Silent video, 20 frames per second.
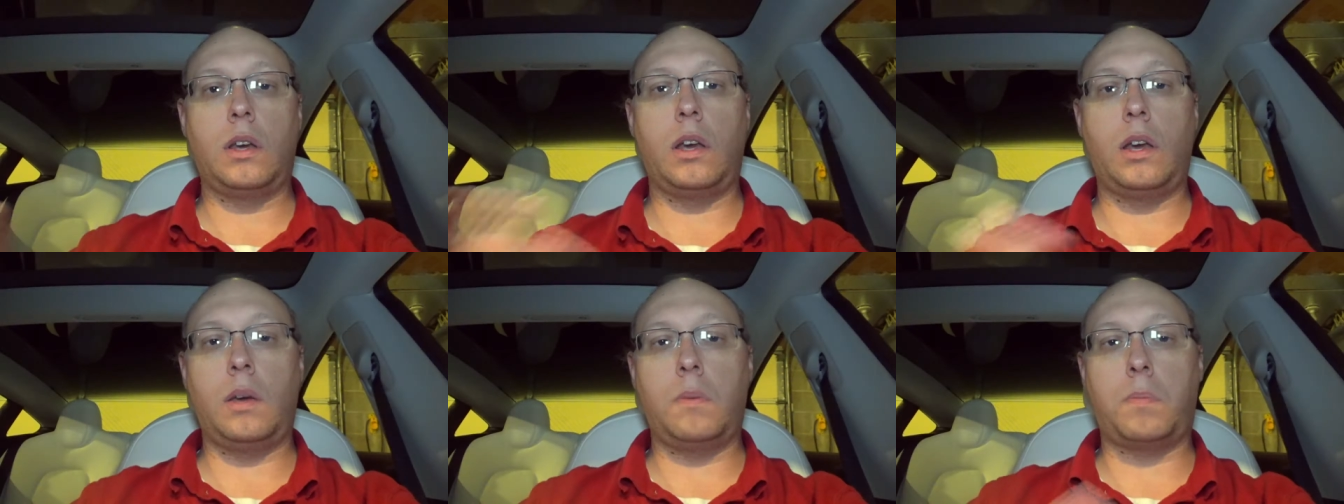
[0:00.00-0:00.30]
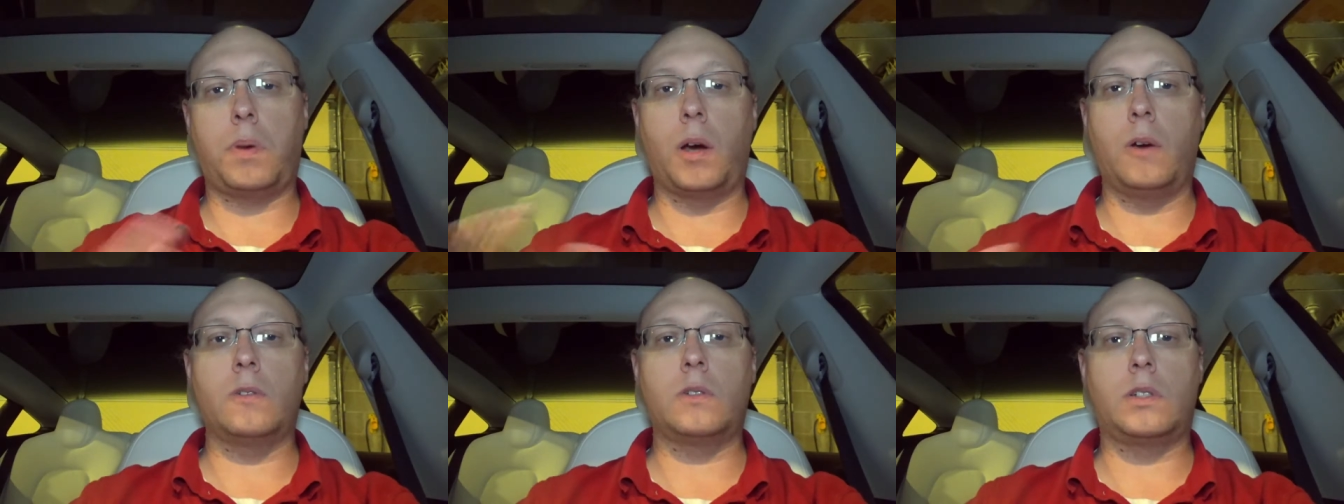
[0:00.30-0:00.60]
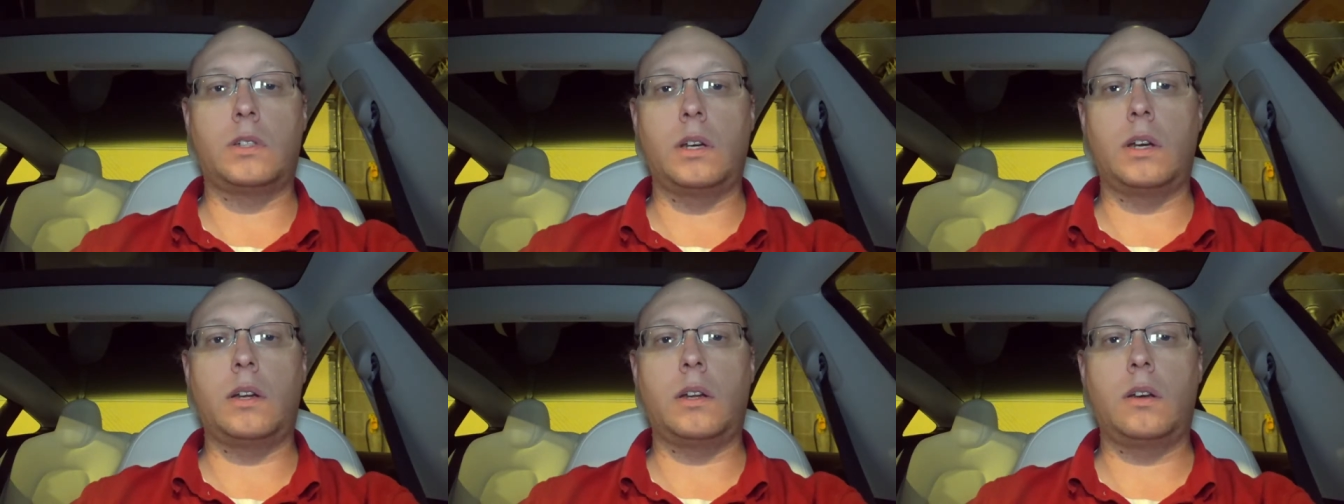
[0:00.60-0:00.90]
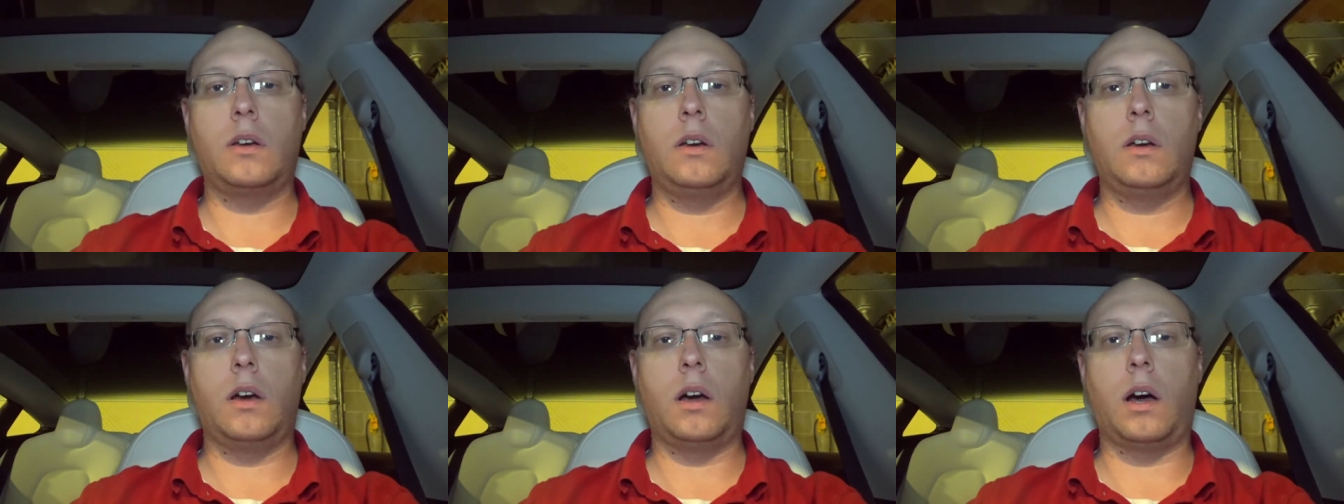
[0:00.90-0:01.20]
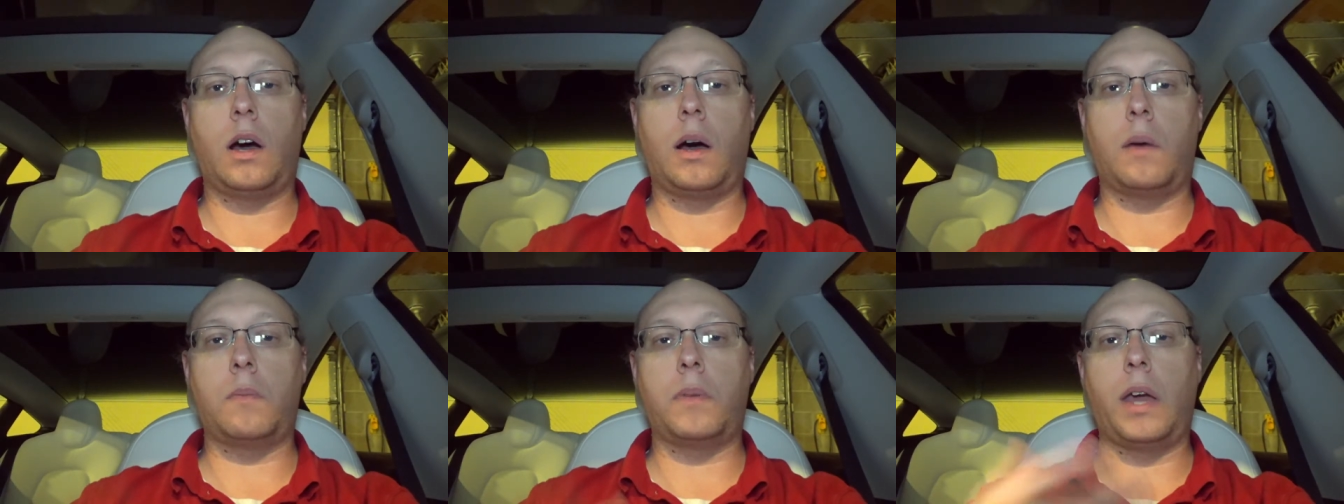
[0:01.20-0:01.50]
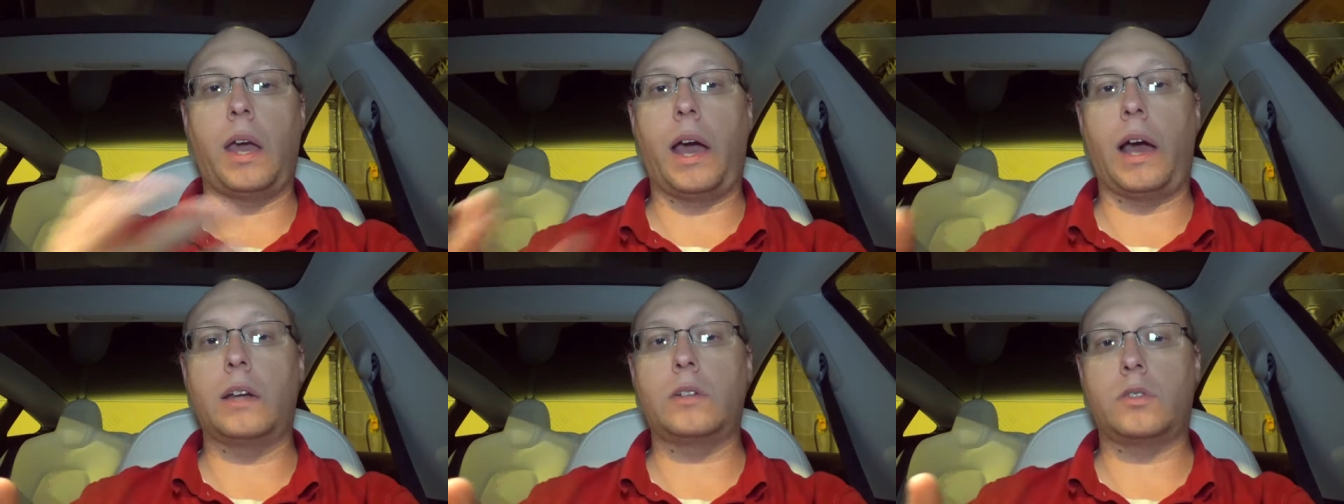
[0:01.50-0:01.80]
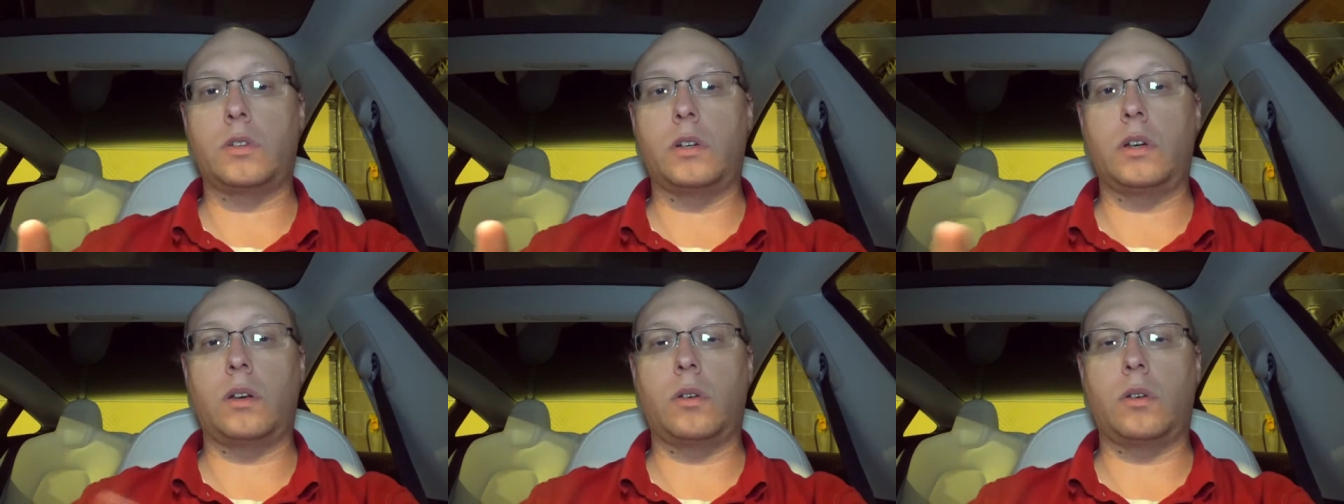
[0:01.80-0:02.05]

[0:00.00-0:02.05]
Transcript: he posted. He actually